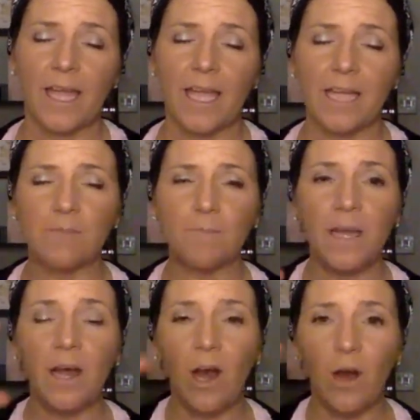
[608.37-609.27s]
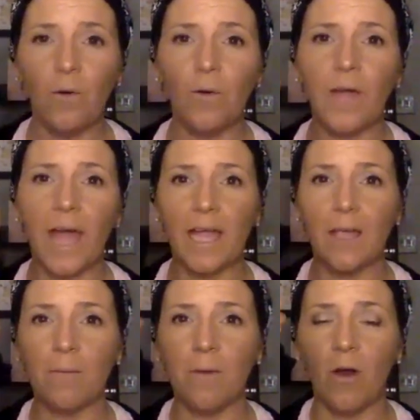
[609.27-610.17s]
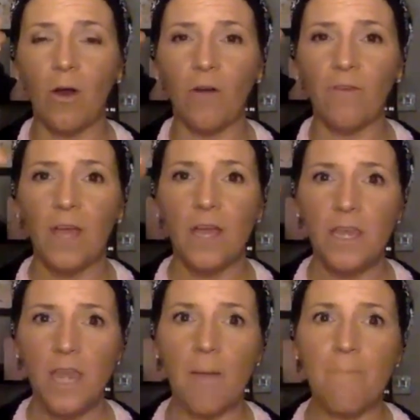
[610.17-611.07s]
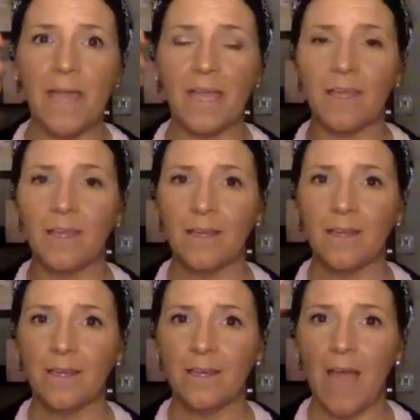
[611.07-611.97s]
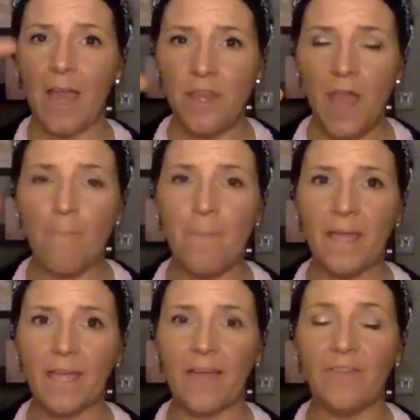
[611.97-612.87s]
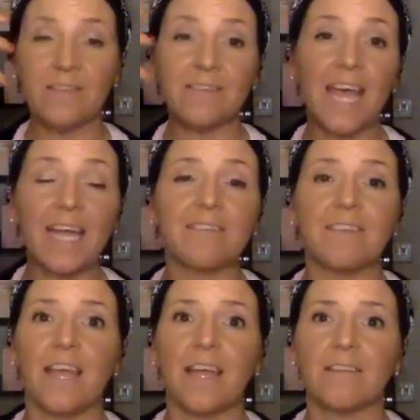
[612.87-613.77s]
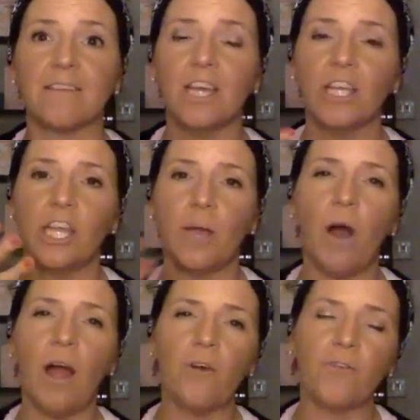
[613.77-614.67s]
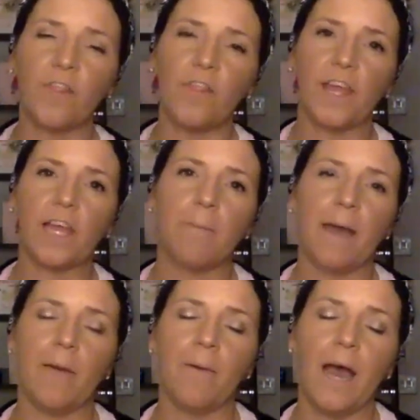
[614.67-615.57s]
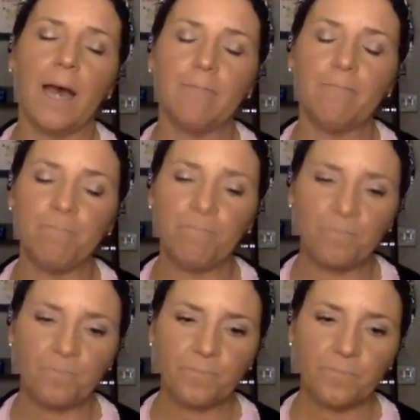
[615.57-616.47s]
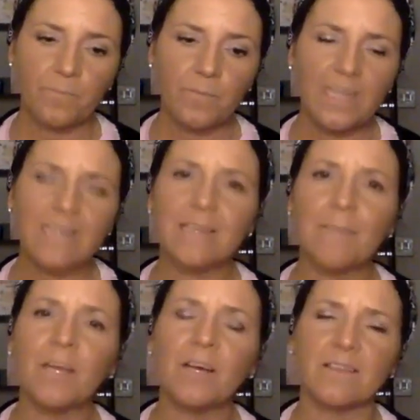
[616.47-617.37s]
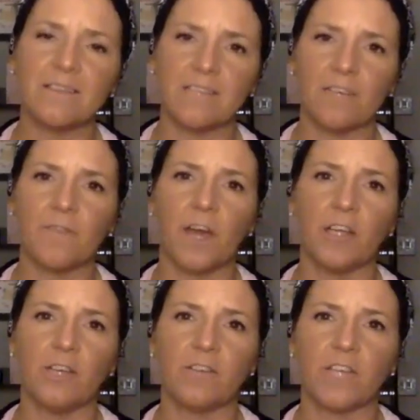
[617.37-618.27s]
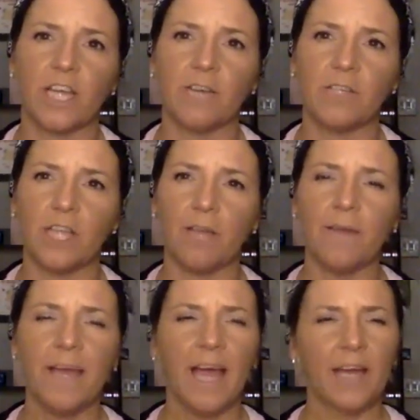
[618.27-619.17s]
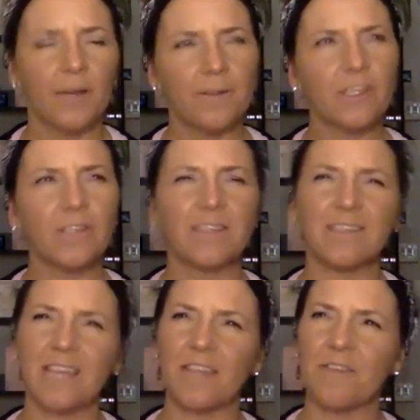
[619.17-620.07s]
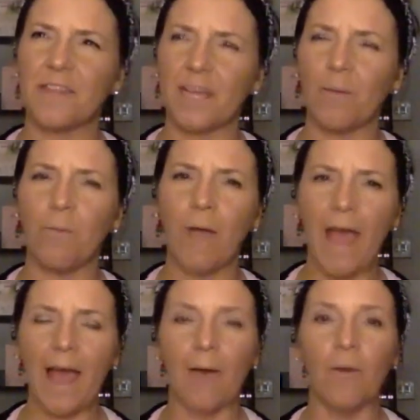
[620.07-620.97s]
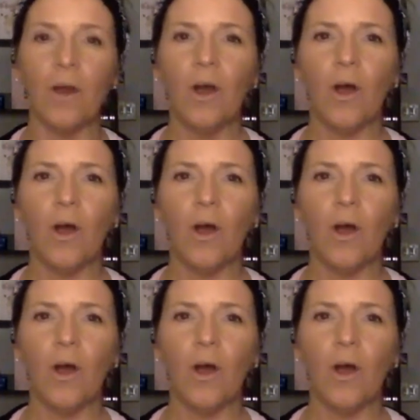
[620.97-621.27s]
It's been a whole game of numbing and numbing. And there's tactics. You know, I often think about seminars and stuff that I used to go to. And I always used to sit there and think, wow,